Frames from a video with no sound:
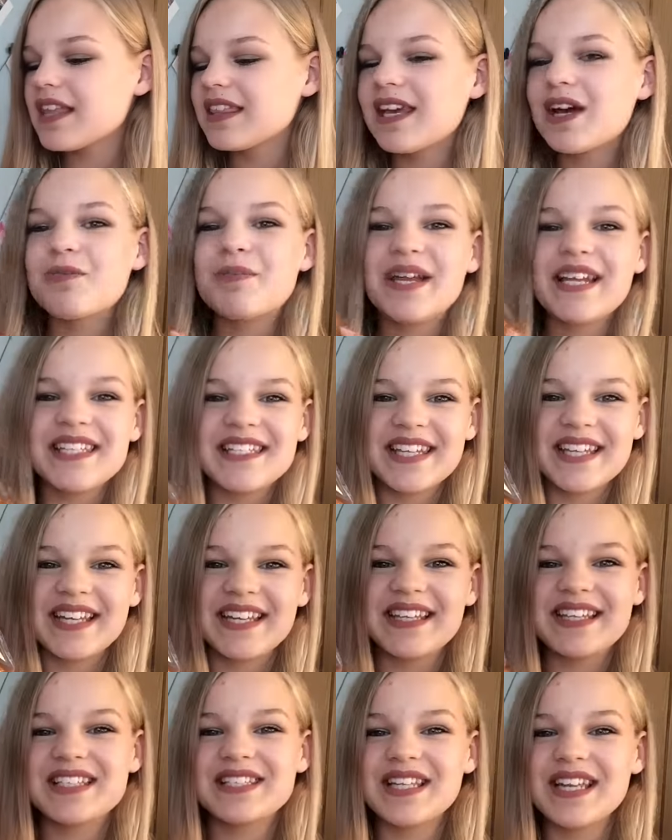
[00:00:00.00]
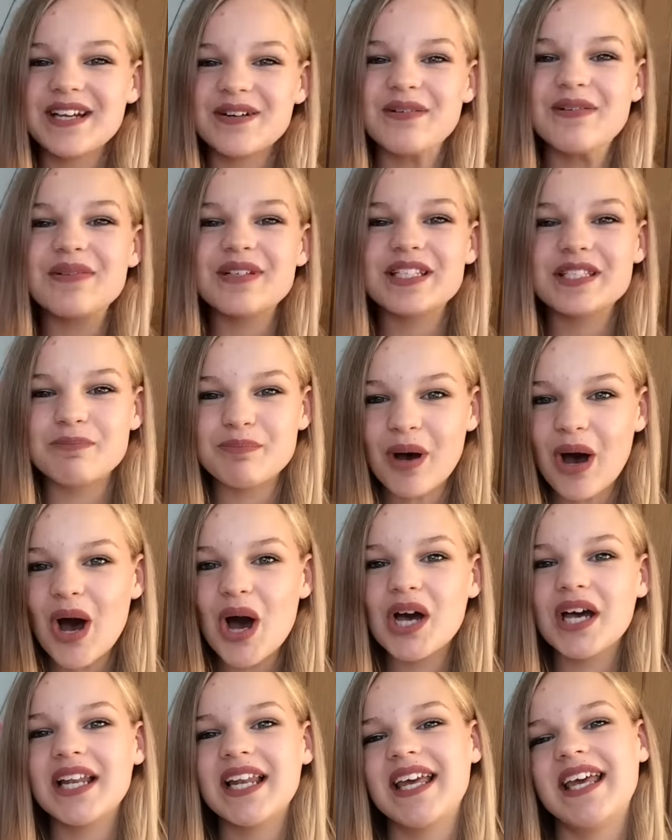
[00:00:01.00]
They are basically these little
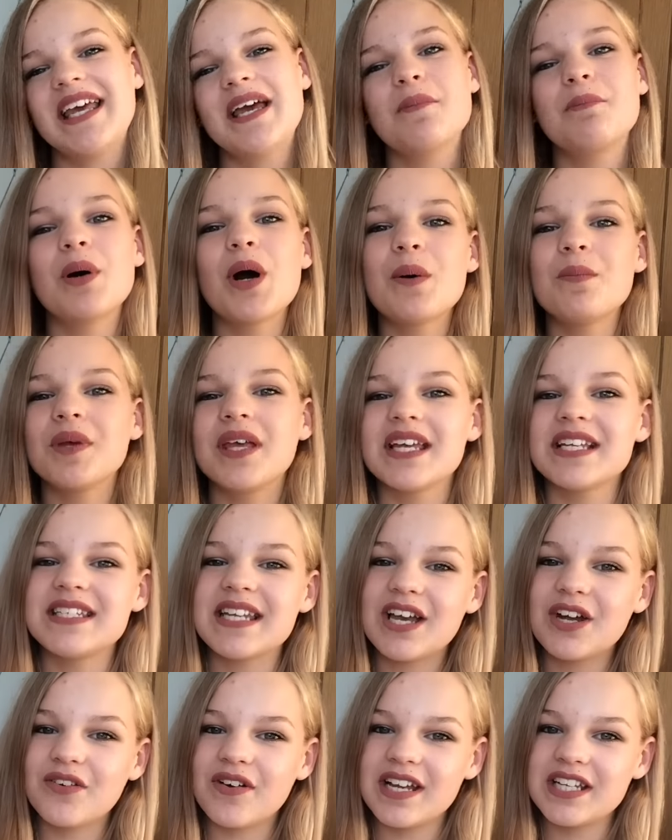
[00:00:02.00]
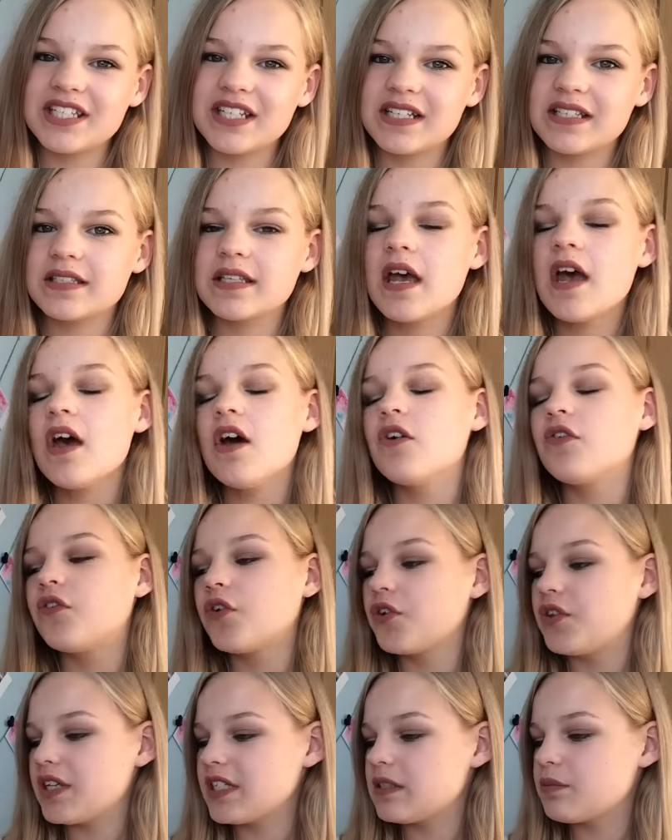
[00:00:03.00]
sparkly pumpkin decorations
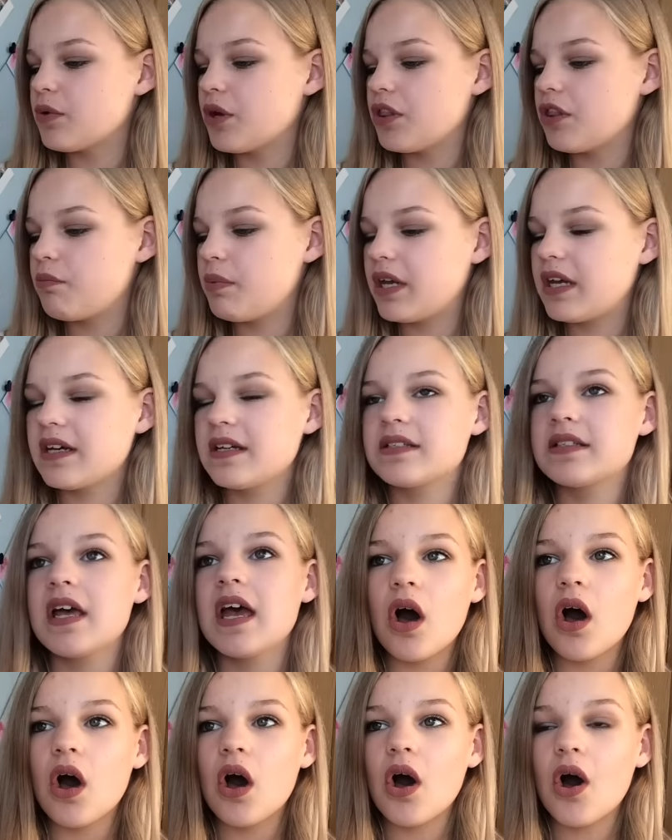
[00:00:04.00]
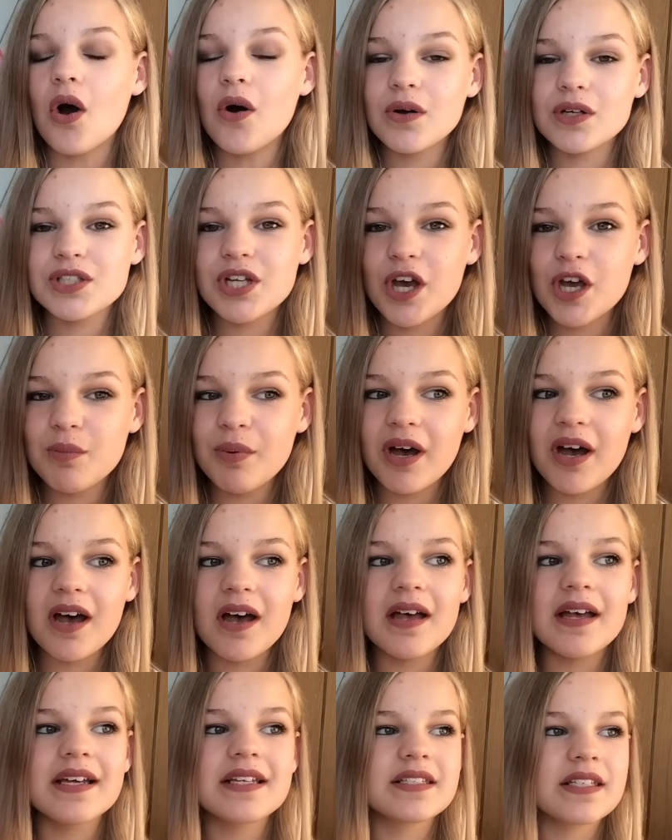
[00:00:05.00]
for this month, because
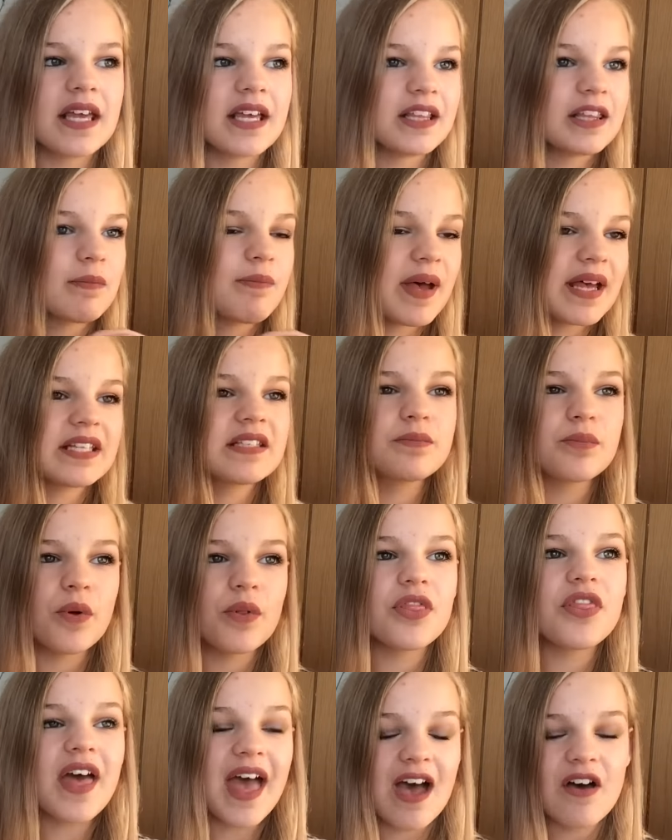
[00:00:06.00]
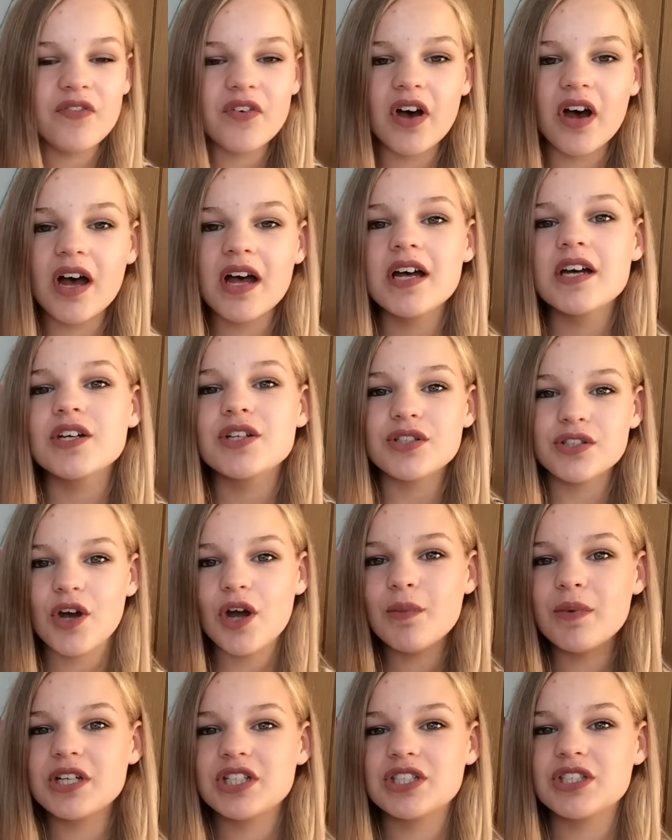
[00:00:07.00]
October is like the best month ever.
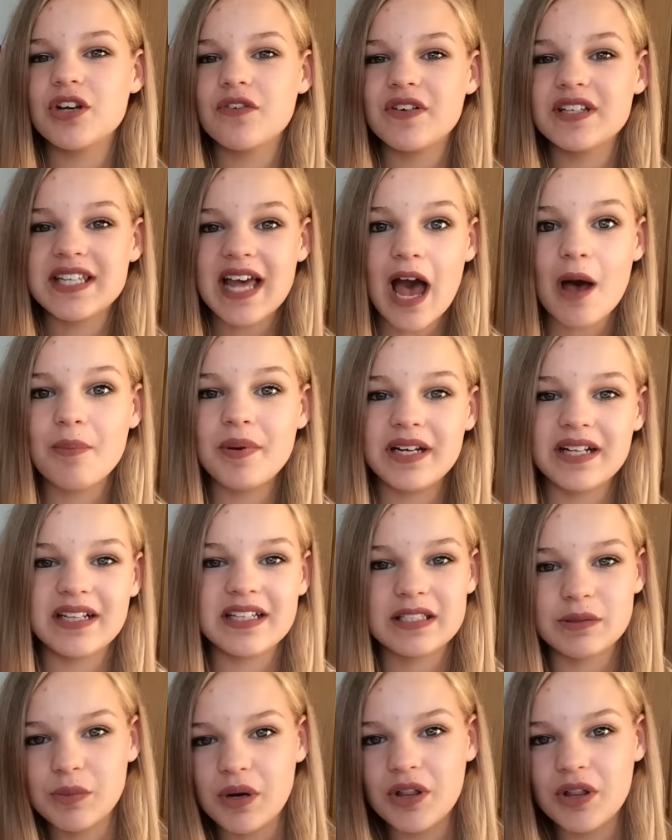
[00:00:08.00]
So much stuff is happening this